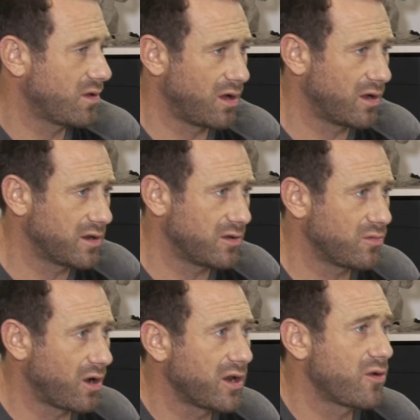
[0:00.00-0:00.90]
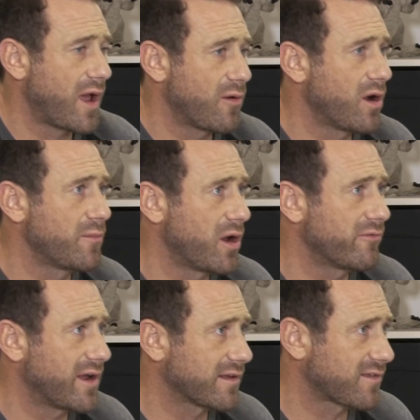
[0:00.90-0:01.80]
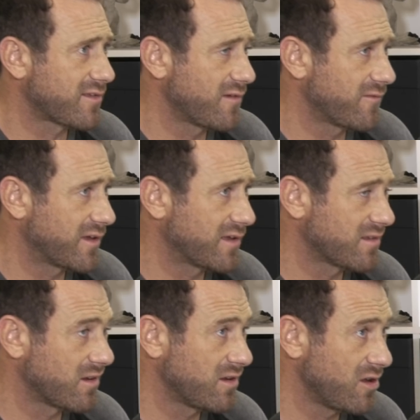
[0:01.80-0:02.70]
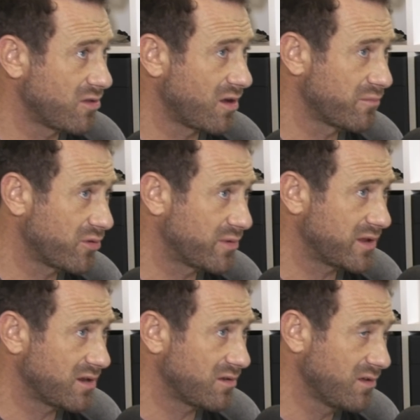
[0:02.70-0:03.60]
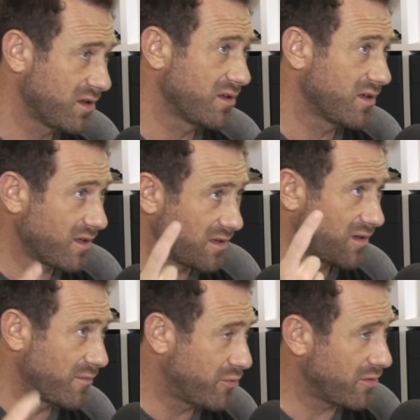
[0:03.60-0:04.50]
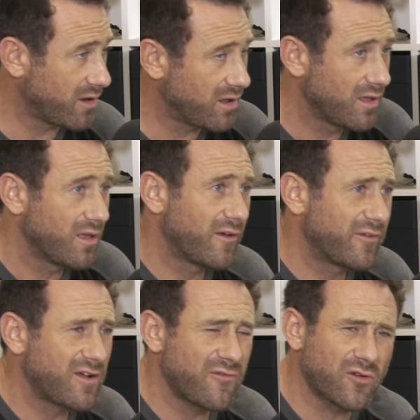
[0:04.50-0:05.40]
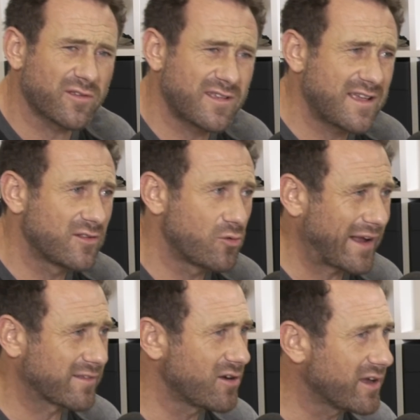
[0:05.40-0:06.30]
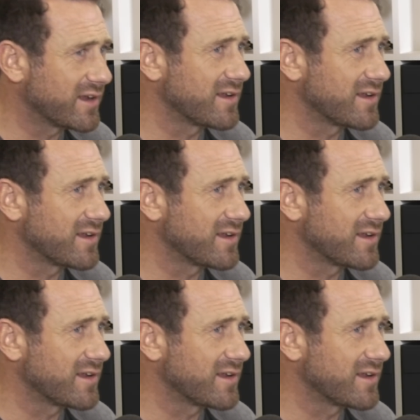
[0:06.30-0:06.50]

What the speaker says: I know how I might react to certain things, and I know that I'm probably, I think I've got seasonal anxiety